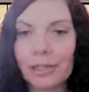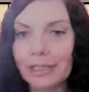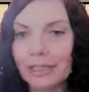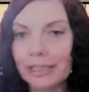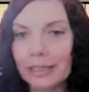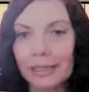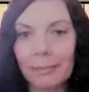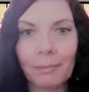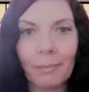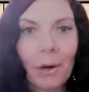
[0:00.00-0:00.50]

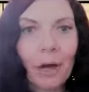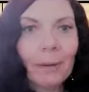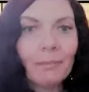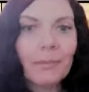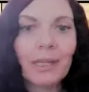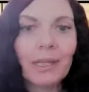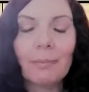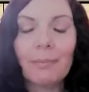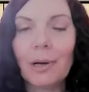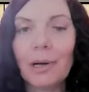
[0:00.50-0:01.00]
or it
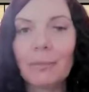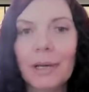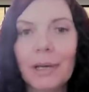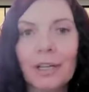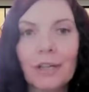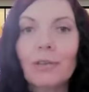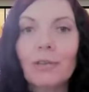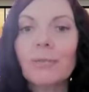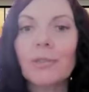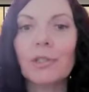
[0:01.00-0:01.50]
popped up
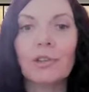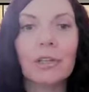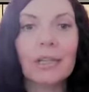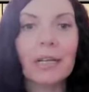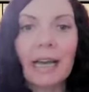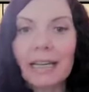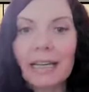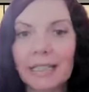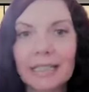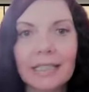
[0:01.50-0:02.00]
on my home
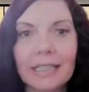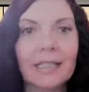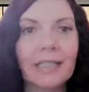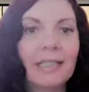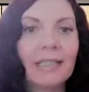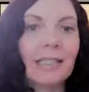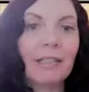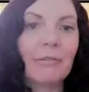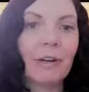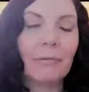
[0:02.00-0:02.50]
screen, I needed